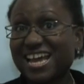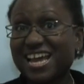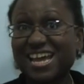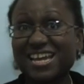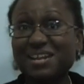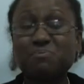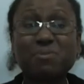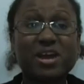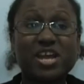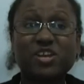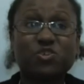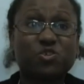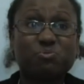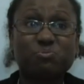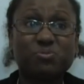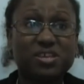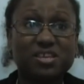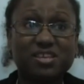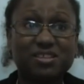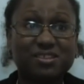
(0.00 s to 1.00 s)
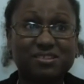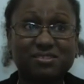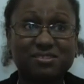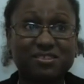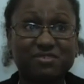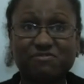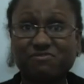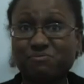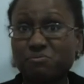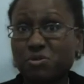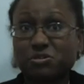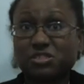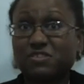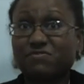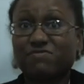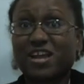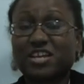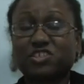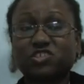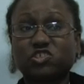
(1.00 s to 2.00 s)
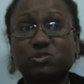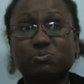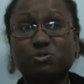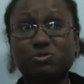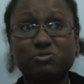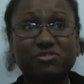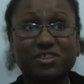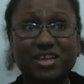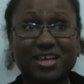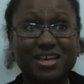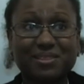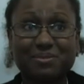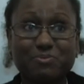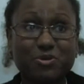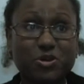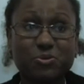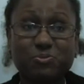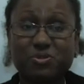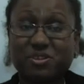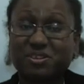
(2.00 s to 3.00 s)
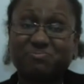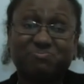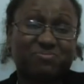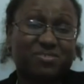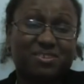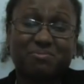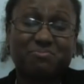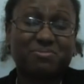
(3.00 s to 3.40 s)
and it might not be the most fashionable thing at the moment,